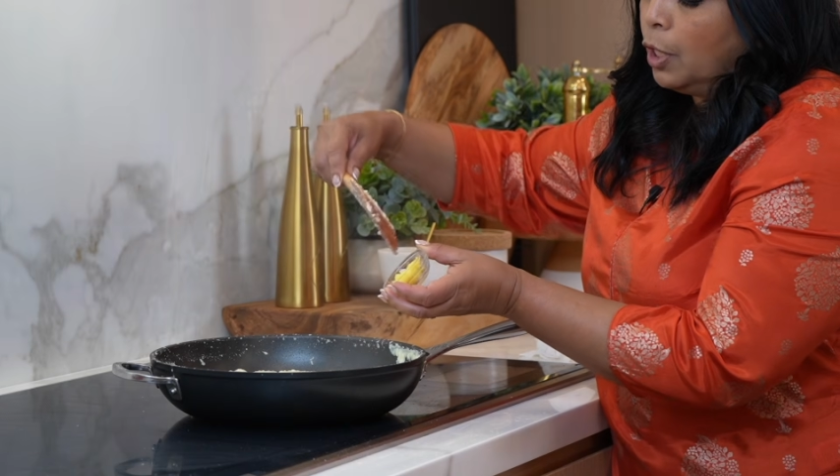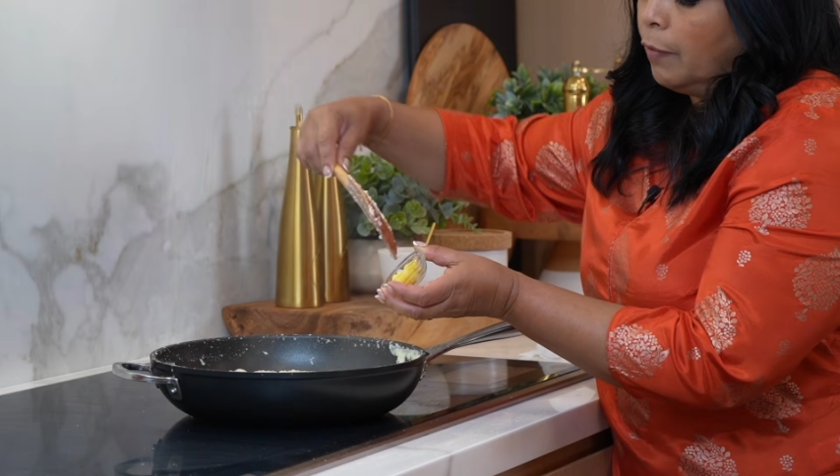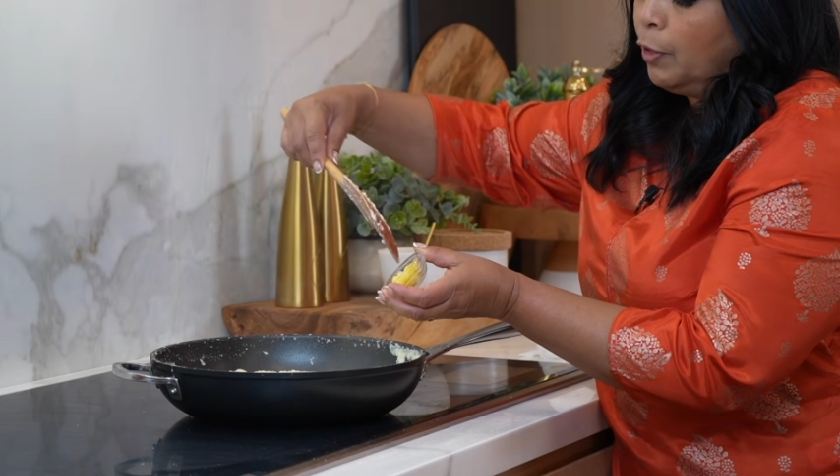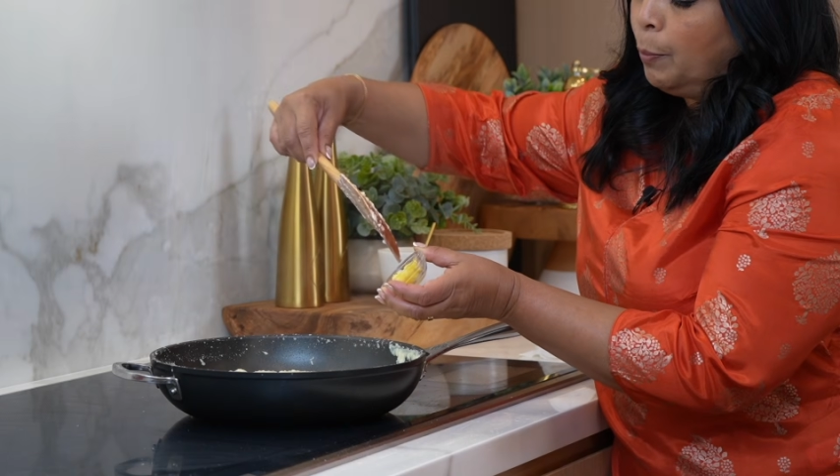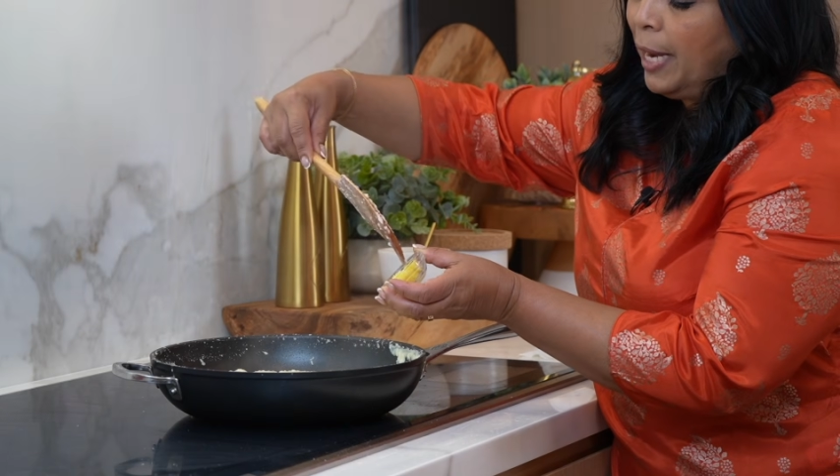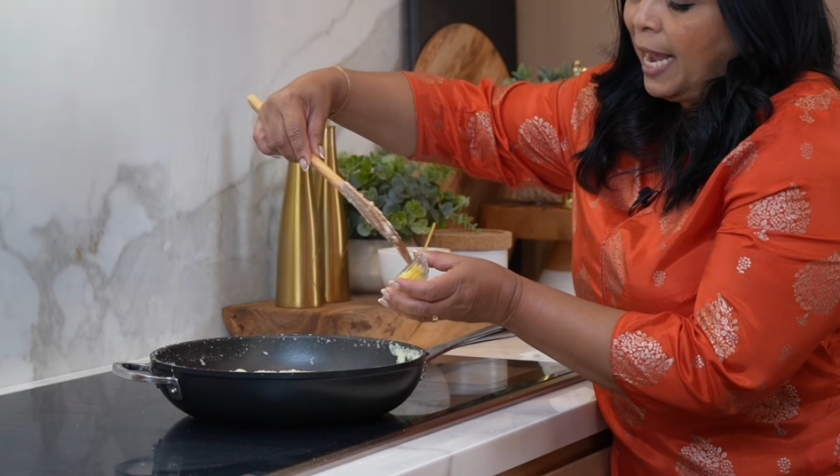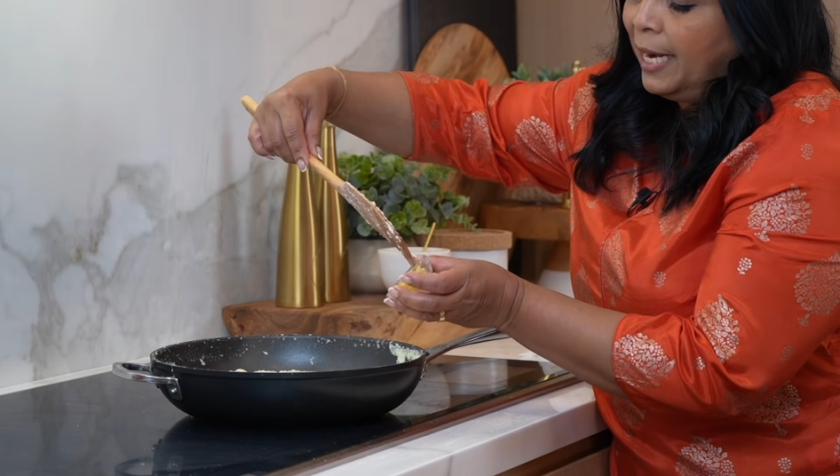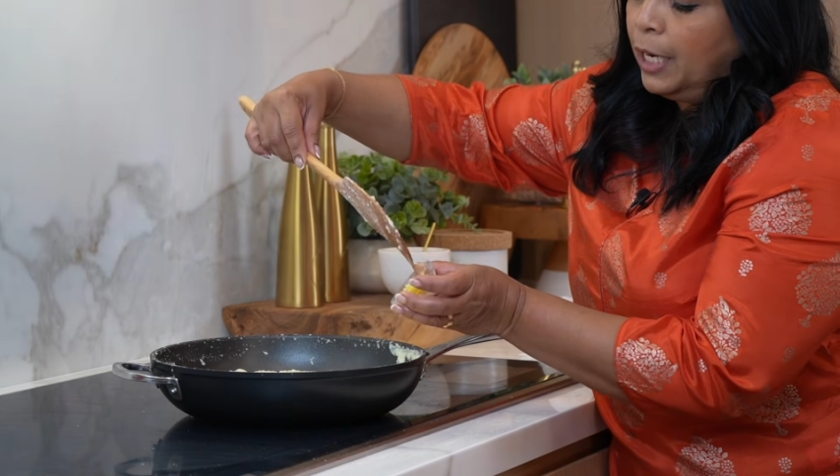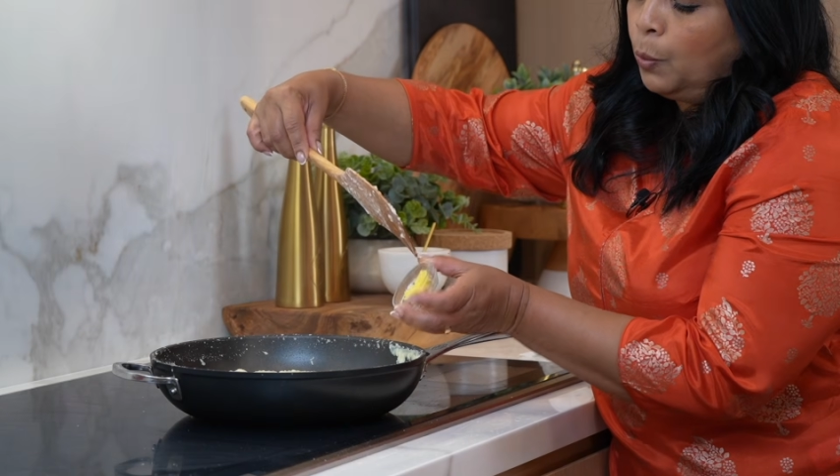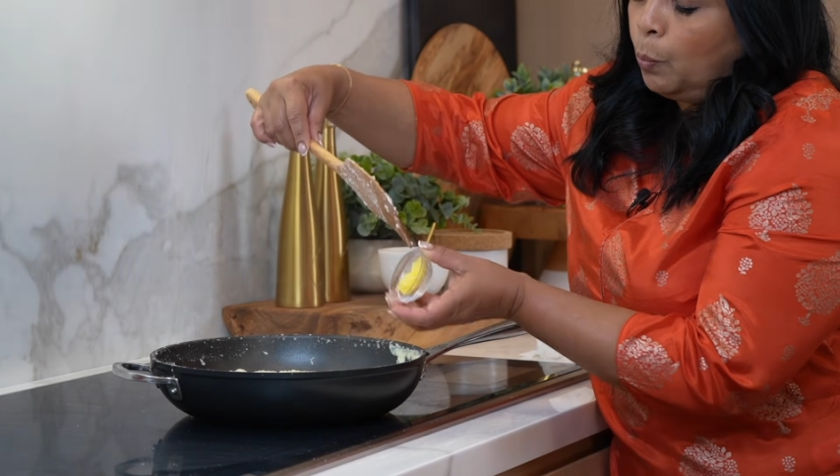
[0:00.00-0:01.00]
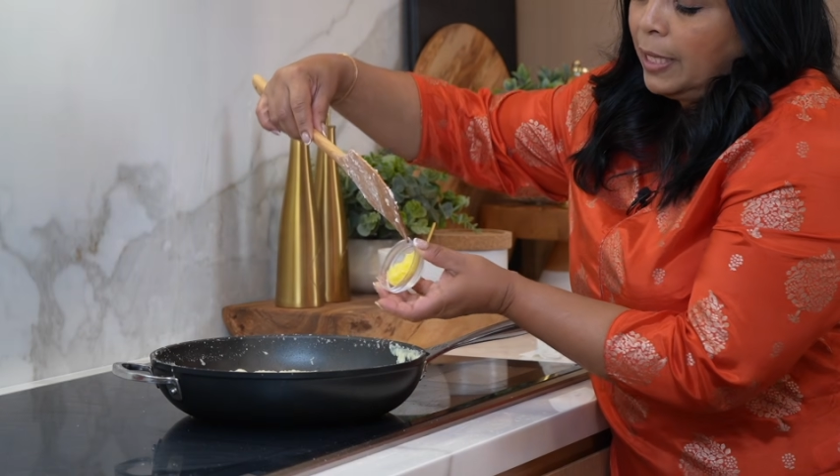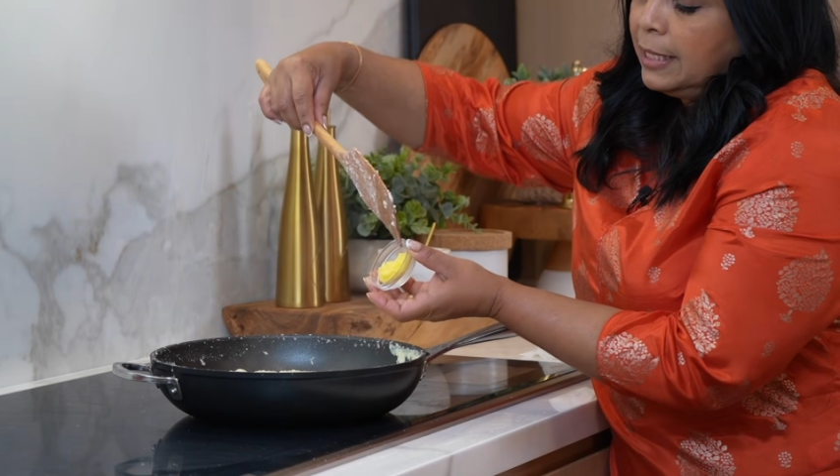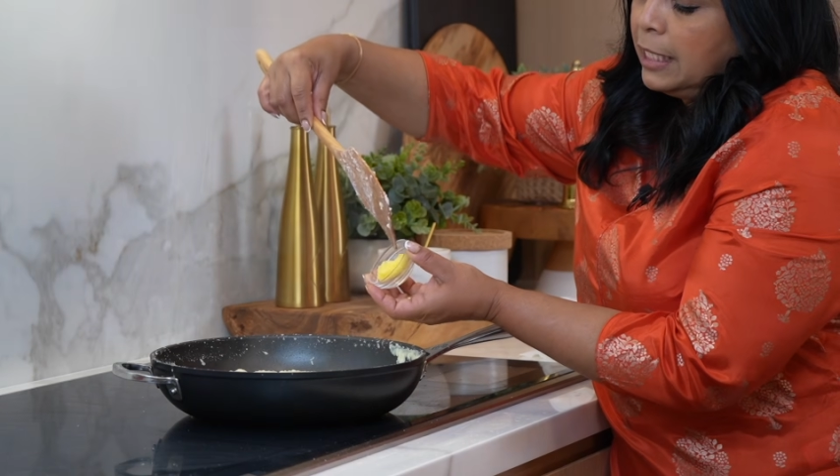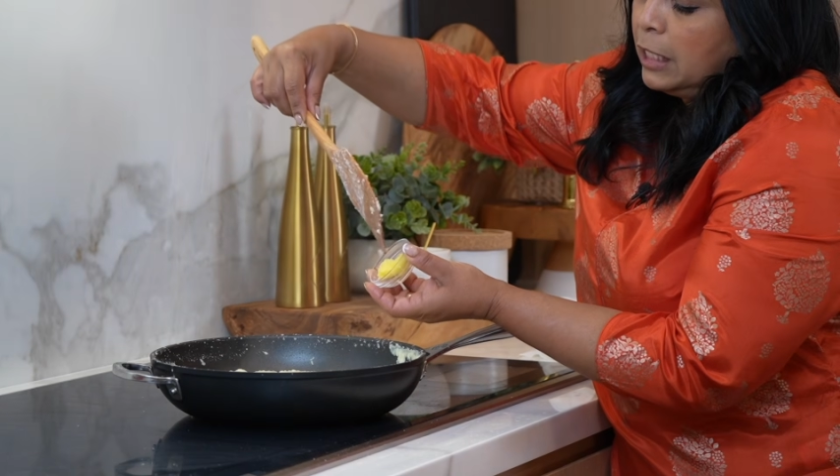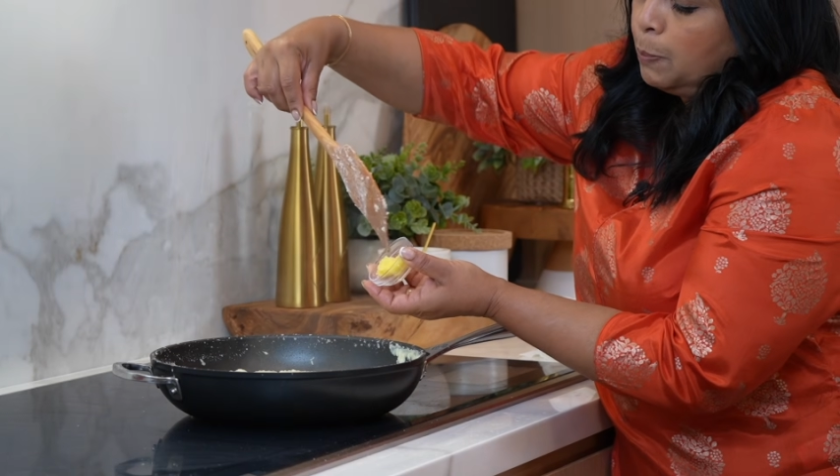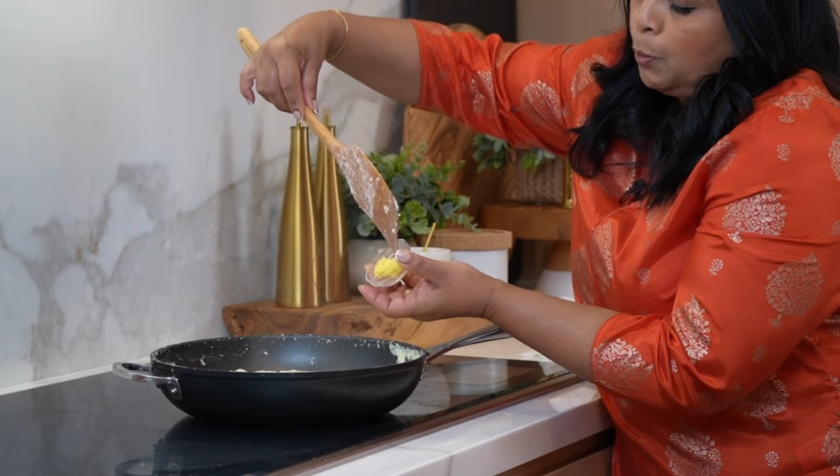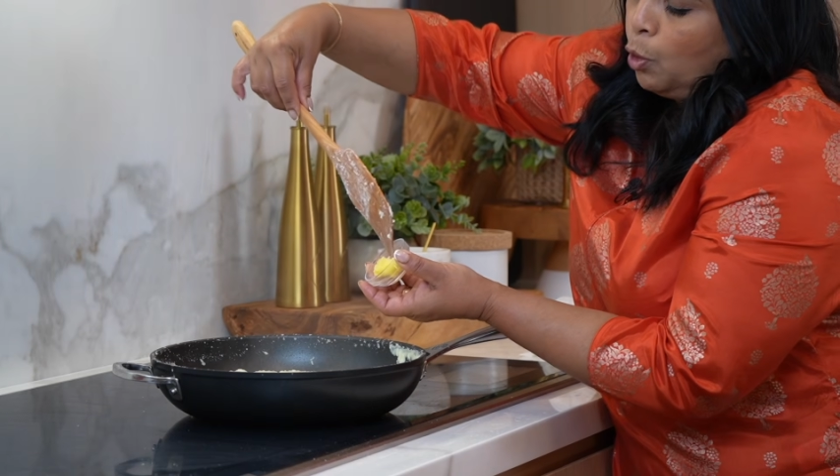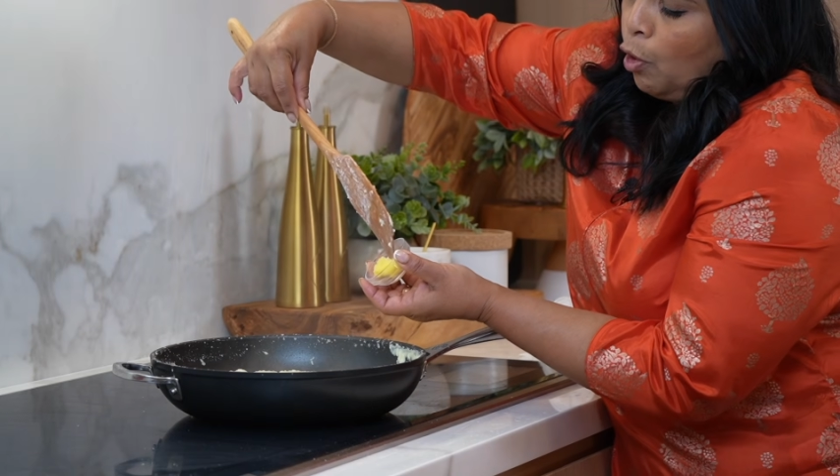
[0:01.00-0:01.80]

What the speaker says: now we're going to be adding in 1 teaspoon